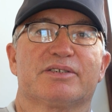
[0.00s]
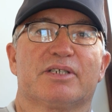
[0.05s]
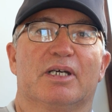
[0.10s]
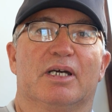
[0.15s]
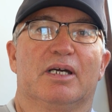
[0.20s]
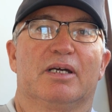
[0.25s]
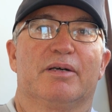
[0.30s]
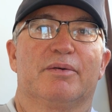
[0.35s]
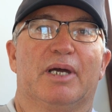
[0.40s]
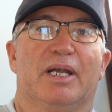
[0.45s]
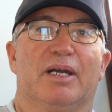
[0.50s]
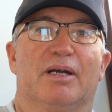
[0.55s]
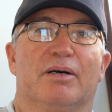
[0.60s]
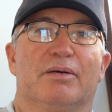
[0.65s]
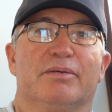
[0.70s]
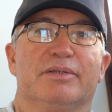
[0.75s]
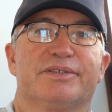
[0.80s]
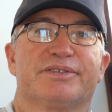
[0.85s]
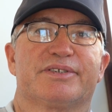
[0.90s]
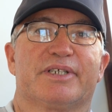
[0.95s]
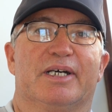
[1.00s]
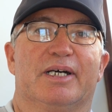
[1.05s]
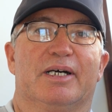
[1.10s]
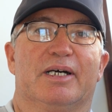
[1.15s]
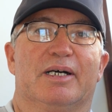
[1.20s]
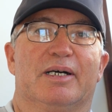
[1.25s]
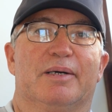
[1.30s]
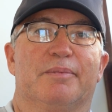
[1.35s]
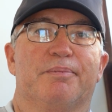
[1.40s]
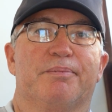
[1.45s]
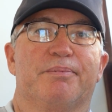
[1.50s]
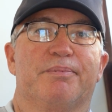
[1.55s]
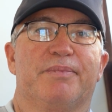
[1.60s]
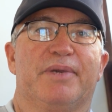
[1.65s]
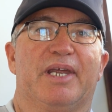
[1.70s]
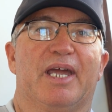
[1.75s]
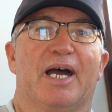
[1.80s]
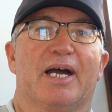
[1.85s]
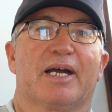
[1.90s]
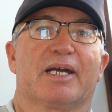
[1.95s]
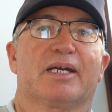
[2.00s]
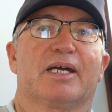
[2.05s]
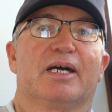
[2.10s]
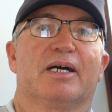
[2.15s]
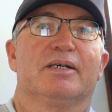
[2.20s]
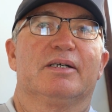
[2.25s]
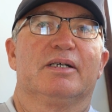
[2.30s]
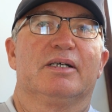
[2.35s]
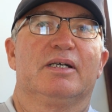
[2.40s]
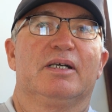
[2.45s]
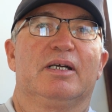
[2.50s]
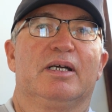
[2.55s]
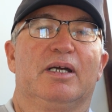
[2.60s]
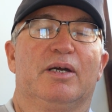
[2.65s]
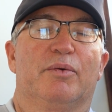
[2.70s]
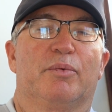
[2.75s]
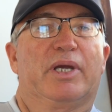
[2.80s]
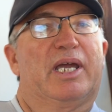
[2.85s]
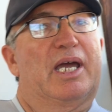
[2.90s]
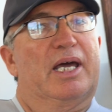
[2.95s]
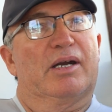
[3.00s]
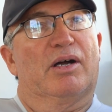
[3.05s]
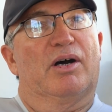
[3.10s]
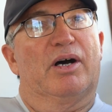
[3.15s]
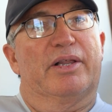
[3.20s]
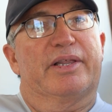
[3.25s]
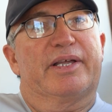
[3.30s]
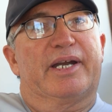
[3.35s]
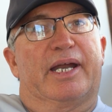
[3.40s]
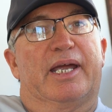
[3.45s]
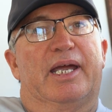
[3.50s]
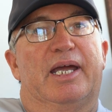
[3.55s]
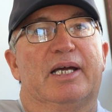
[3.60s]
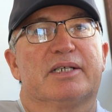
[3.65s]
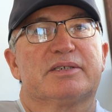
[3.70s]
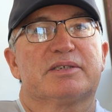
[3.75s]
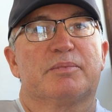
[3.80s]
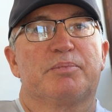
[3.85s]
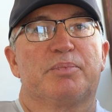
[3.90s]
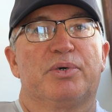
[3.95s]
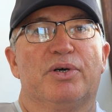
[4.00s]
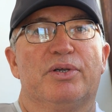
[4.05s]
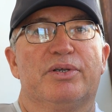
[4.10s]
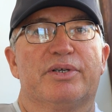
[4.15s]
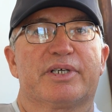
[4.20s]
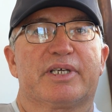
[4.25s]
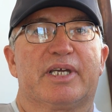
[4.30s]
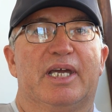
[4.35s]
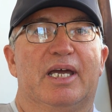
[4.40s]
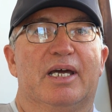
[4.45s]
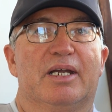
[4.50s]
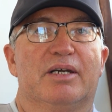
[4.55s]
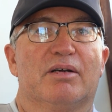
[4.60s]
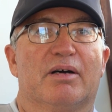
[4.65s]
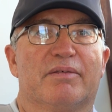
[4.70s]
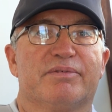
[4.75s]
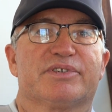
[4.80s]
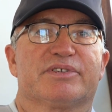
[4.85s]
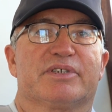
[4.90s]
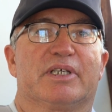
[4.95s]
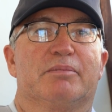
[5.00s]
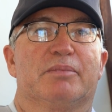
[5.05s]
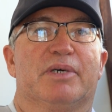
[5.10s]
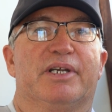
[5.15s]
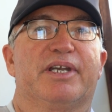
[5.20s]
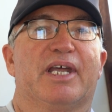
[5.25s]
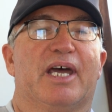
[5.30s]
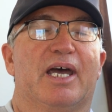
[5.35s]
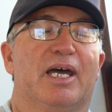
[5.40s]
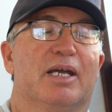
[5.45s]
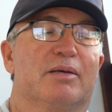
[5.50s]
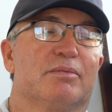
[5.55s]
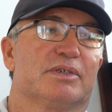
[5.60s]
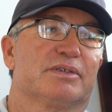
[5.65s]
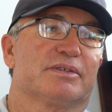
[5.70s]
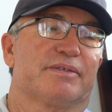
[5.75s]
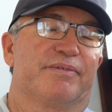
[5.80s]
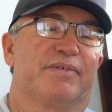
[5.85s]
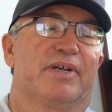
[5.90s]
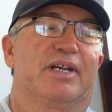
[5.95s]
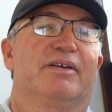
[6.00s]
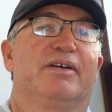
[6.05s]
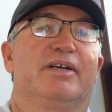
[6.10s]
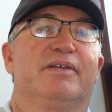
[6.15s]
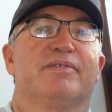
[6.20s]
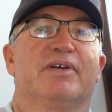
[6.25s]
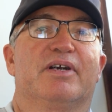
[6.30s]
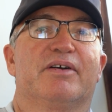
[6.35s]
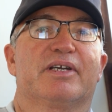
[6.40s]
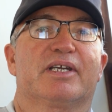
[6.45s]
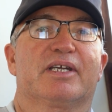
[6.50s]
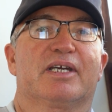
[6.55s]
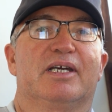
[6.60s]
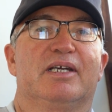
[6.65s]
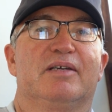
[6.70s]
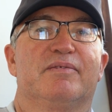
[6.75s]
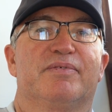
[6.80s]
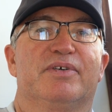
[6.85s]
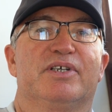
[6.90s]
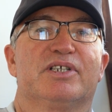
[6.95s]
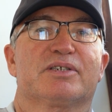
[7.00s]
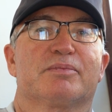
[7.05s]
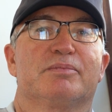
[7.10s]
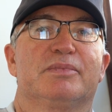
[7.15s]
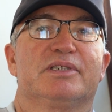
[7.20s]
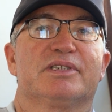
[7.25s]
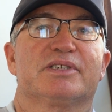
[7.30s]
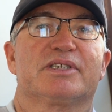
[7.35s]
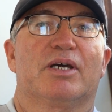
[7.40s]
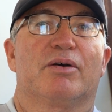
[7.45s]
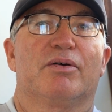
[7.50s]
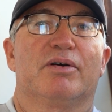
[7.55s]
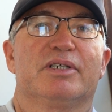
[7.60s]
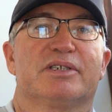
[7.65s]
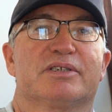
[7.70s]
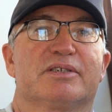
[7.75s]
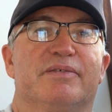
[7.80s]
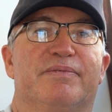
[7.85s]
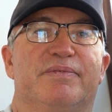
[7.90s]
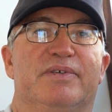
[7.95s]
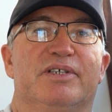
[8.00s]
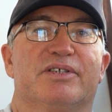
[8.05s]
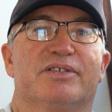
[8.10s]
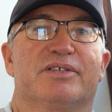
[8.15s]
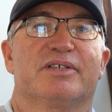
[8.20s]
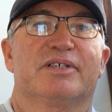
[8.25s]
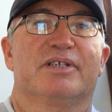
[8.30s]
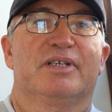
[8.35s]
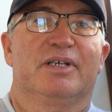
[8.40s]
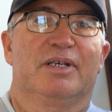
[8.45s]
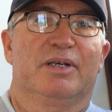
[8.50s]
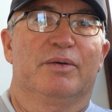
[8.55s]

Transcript: So when I was younger, we had a holiday house at Point Lookout, and obviously my dad was a very, very keen fisherman, so I used to fish.